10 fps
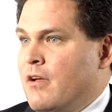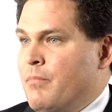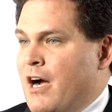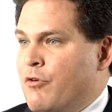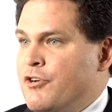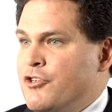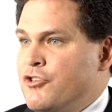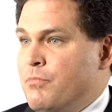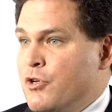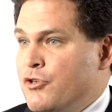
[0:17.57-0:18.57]
power
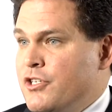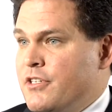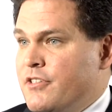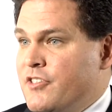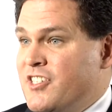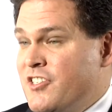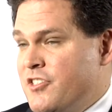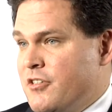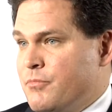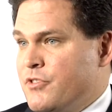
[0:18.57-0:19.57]
distribution
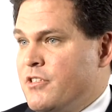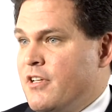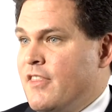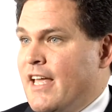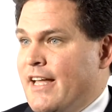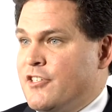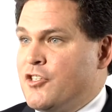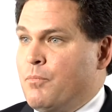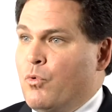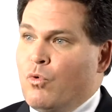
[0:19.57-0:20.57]
systems that
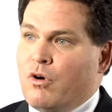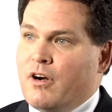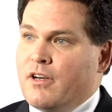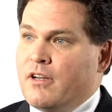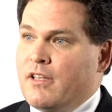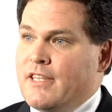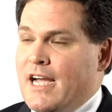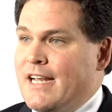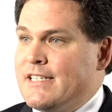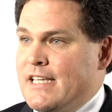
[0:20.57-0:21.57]
support the
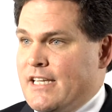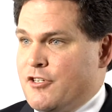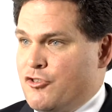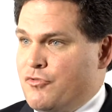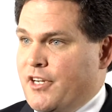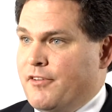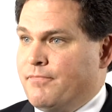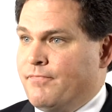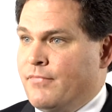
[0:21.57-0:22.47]
IT industry.